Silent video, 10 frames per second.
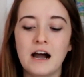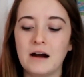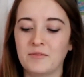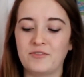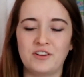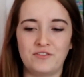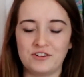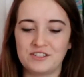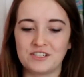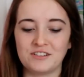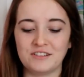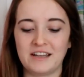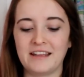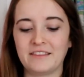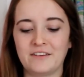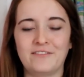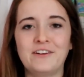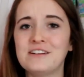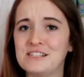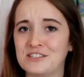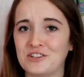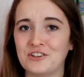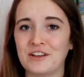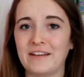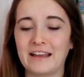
They're very versatile, and they're very sturdy.